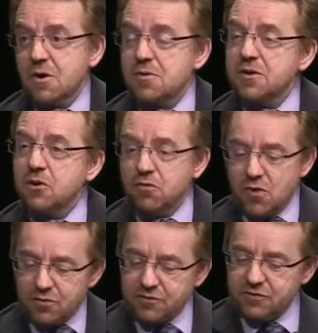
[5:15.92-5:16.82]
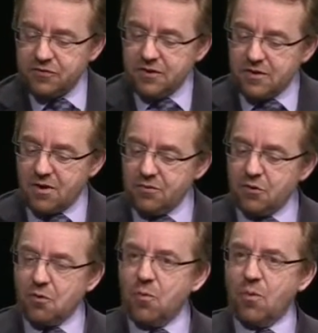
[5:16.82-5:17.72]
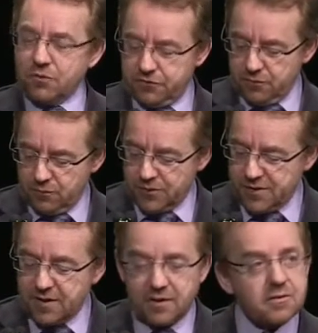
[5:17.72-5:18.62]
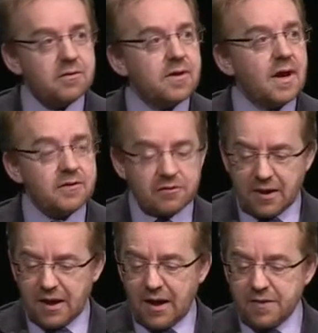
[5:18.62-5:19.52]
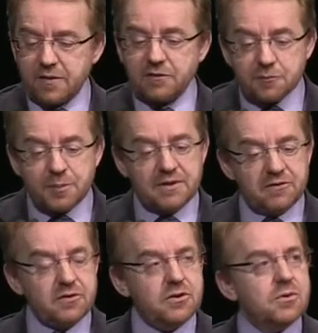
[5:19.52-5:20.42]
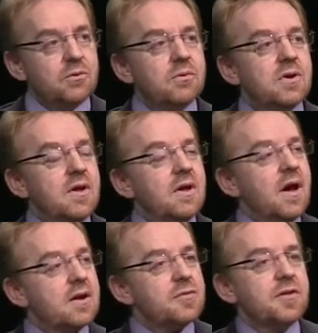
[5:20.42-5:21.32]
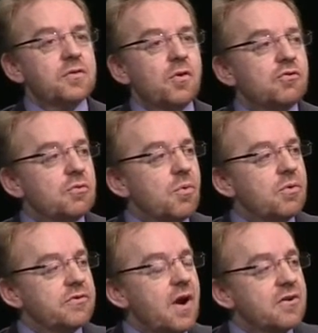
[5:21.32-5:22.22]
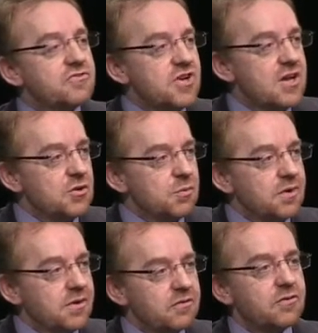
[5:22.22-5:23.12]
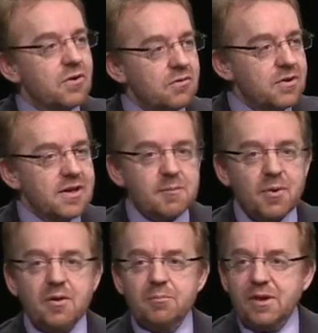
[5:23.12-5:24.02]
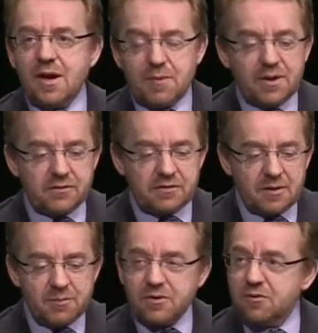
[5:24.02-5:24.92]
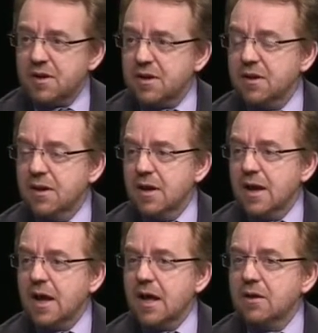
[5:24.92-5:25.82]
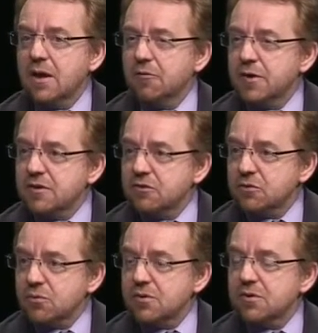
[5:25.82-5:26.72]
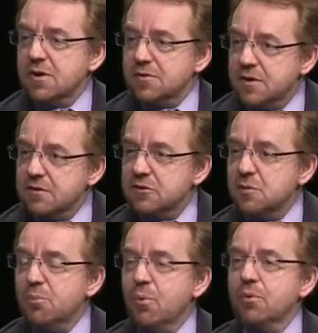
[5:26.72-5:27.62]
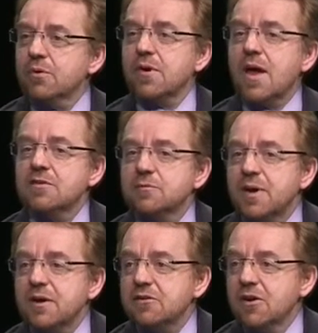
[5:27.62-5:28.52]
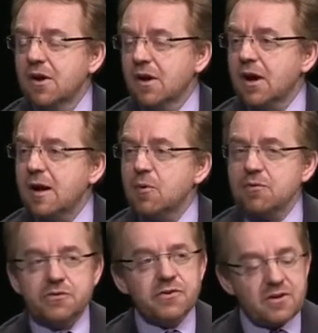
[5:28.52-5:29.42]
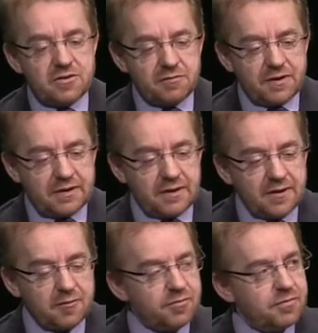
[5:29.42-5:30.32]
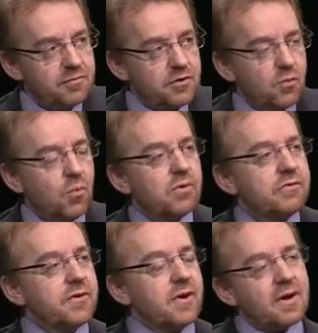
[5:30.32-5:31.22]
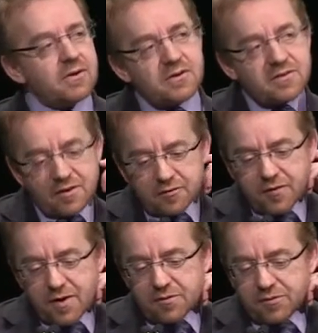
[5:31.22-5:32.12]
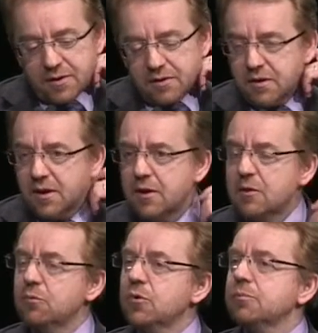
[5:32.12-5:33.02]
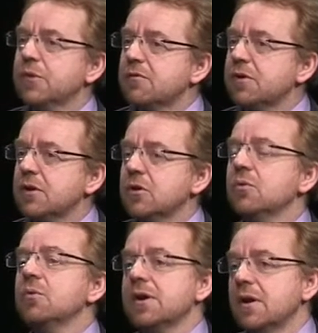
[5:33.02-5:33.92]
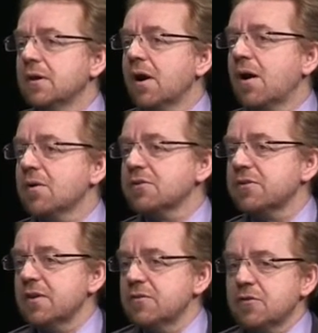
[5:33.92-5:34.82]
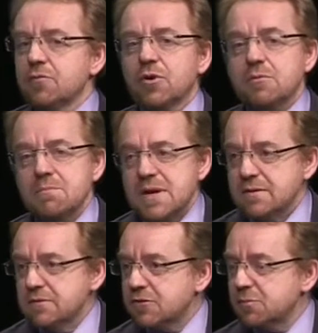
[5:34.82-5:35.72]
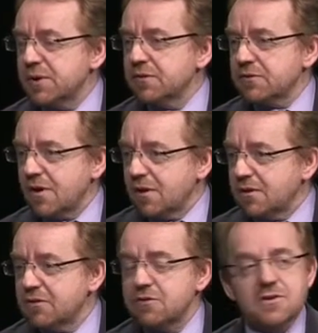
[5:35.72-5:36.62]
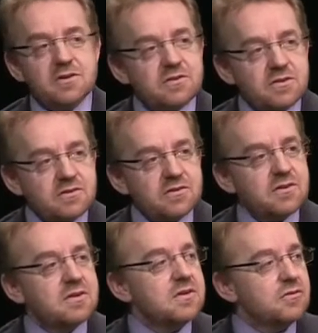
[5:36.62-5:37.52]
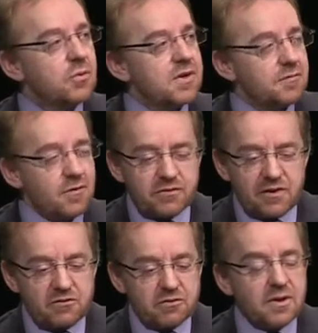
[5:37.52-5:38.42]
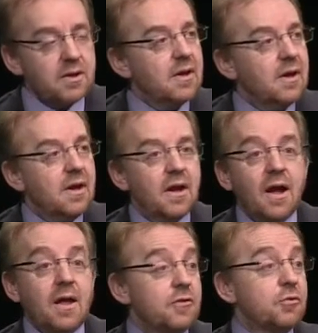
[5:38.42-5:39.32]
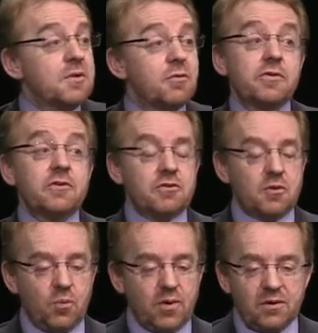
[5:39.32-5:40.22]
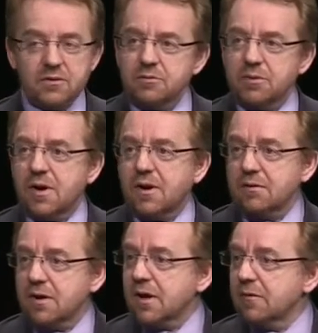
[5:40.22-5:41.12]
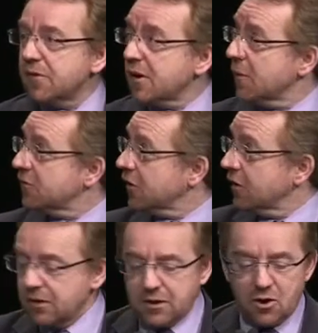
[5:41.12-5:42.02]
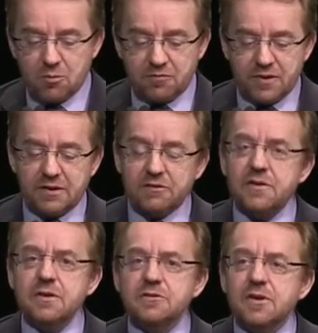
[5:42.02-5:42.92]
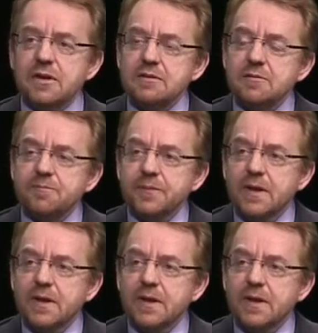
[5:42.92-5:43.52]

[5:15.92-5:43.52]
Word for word: So I think you've got to seek out the rewards within it that, uh, that speak to you. And I think those rewards are genuine. It's not really about becoming a celebrity of any, uh, of any sort. I think it's an important aspect um, of the scientific life. The rewards that I could identify, I think, would giving you an enlarged sense of what it means to be a scientist and a citizen in 21st century, uh, the 21st century world. We are uh, very much a global village these days.